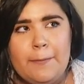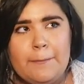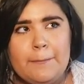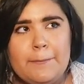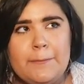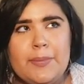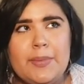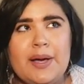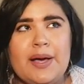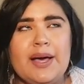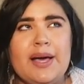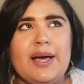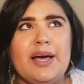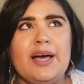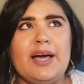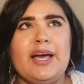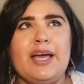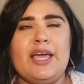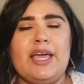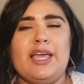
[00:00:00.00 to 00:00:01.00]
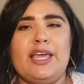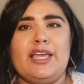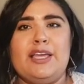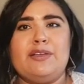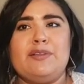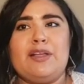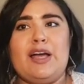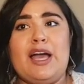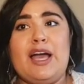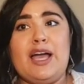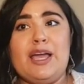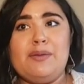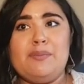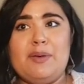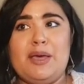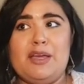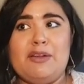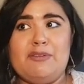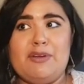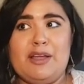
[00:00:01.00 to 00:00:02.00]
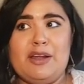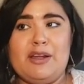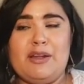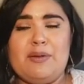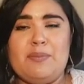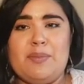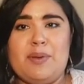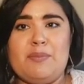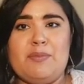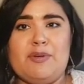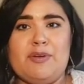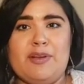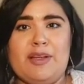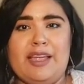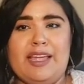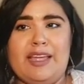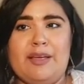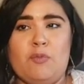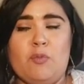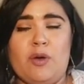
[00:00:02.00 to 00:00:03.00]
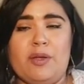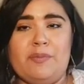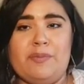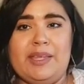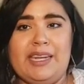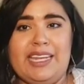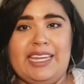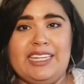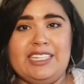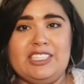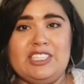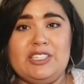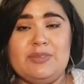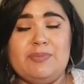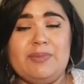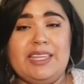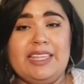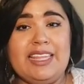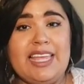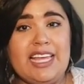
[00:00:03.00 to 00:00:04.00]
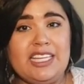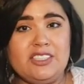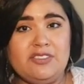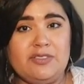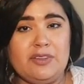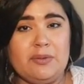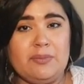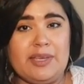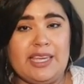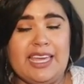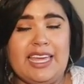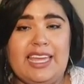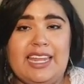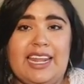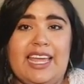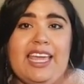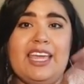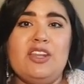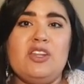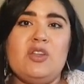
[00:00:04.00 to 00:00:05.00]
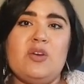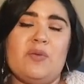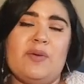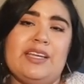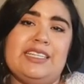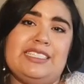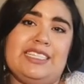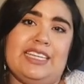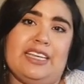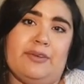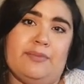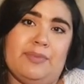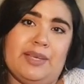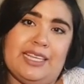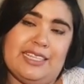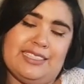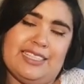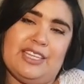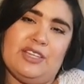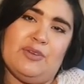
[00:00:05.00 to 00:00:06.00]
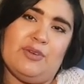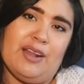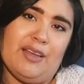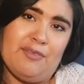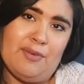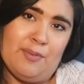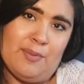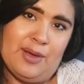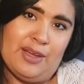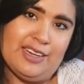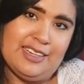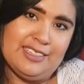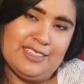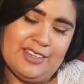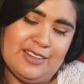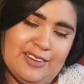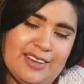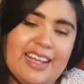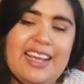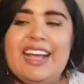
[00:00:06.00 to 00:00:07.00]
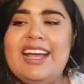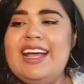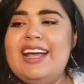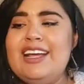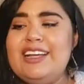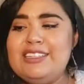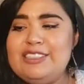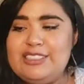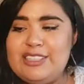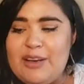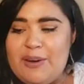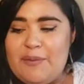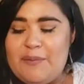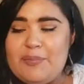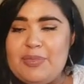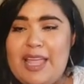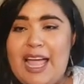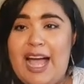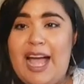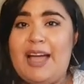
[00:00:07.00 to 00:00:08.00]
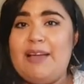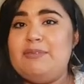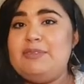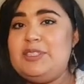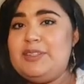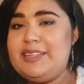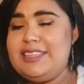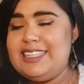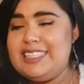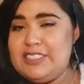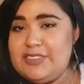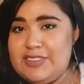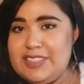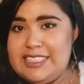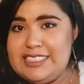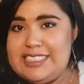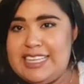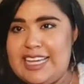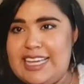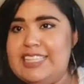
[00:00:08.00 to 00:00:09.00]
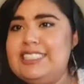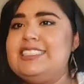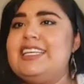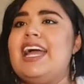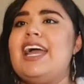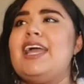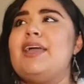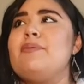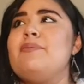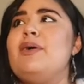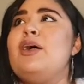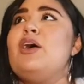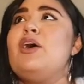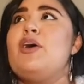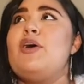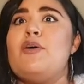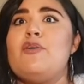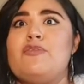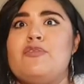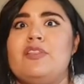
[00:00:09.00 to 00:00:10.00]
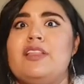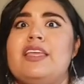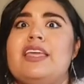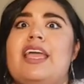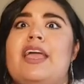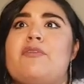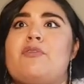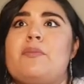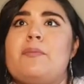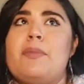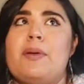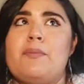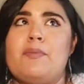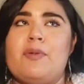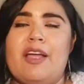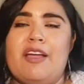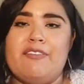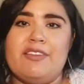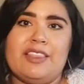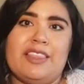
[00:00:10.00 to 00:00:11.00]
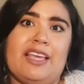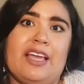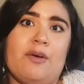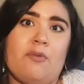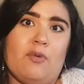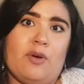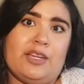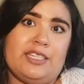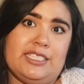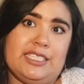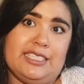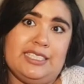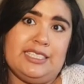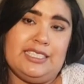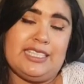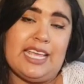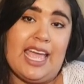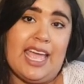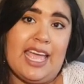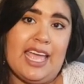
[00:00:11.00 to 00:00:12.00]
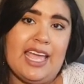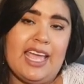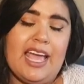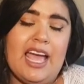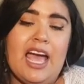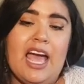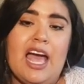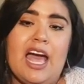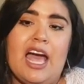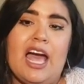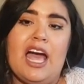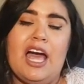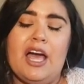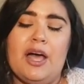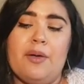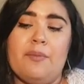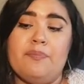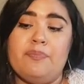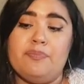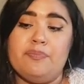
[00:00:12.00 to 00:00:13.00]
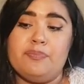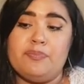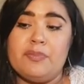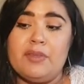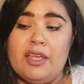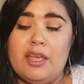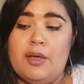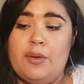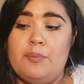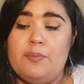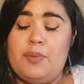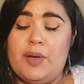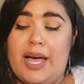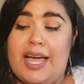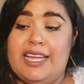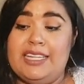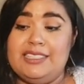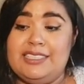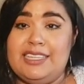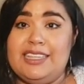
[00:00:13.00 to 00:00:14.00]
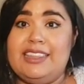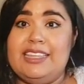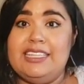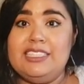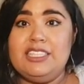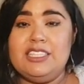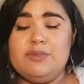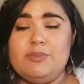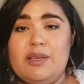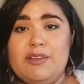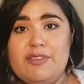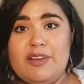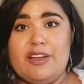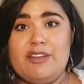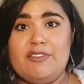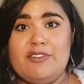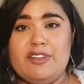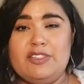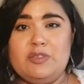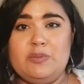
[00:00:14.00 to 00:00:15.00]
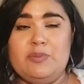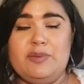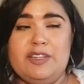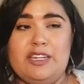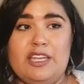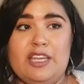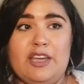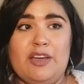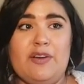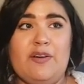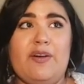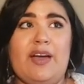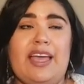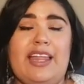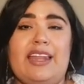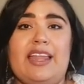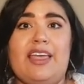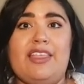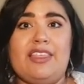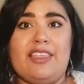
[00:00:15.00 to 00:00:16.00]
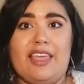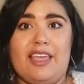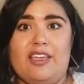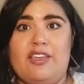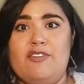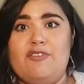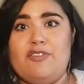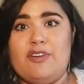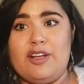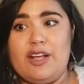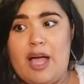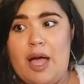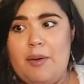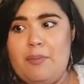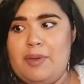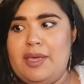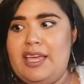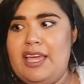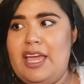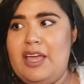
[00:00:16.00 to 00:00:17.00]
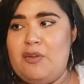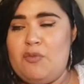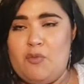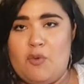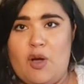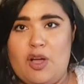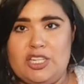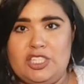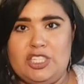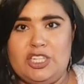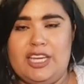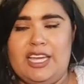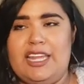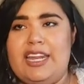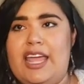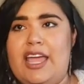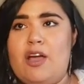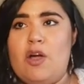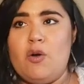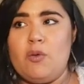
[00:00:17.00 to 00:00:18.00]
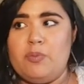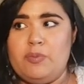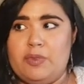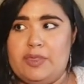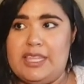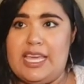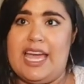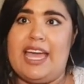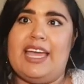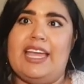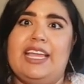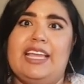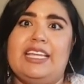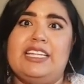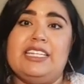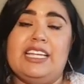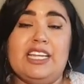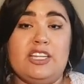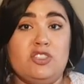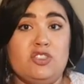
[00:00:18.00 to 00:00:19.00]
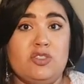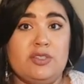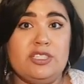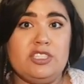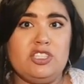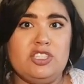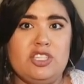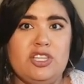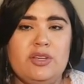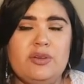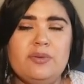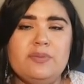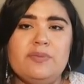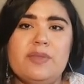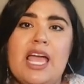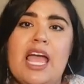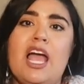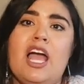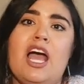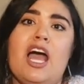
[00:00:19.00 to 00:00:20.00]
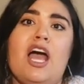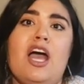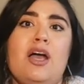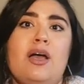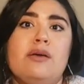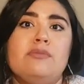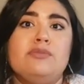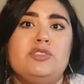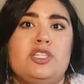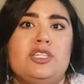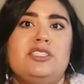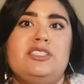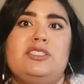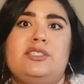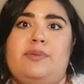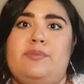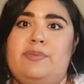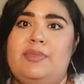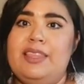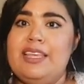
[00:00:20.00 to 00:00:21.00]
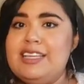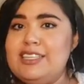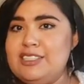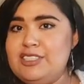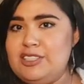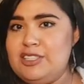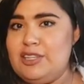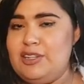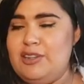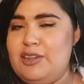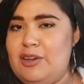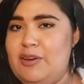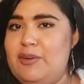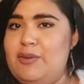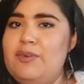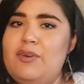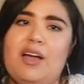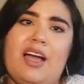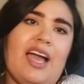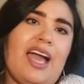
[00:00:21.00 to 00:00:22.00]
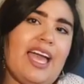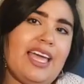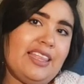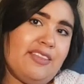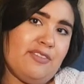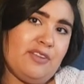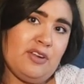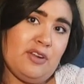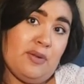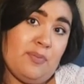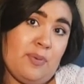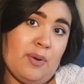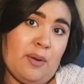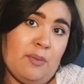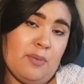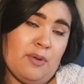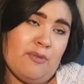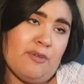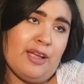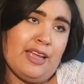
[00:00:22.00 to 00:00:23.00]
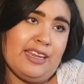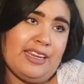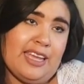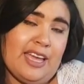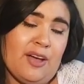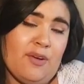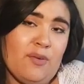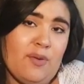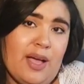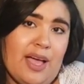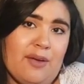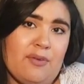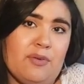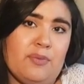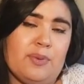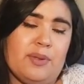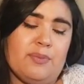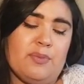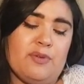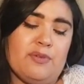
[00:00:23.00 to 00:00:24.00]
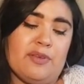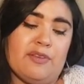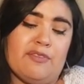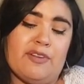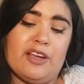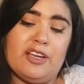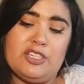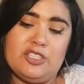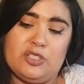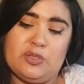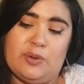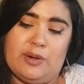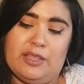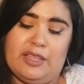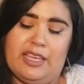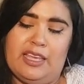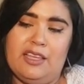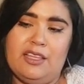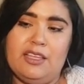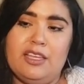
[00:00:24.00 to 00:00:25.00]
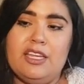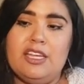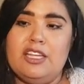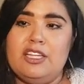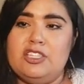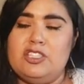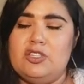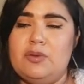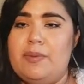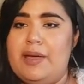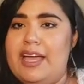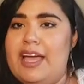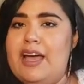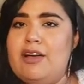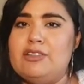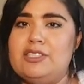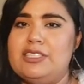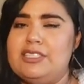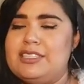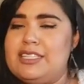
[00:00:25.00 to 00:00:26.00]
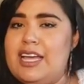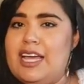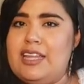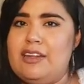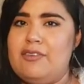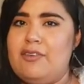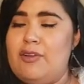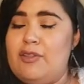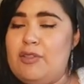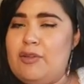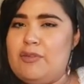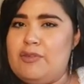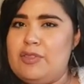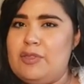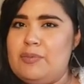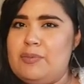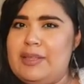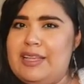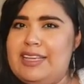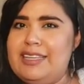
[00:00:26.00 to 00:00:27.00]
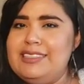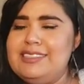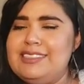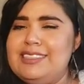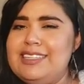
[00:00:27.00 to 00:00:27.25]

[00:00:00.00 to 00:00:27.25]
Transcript: my iPad ran out of memory 1 minute into me last filming it and I had no idea because I don't have a monitor. So I'm doing this for the second time. Hopefully I remember everything I want to say. But this is my very first video and thank you for coming and watching, and I hope that it interests you. Just some things to know. I live in an apartment right now. I will be moving very shortly, so my house is kind of all over the place.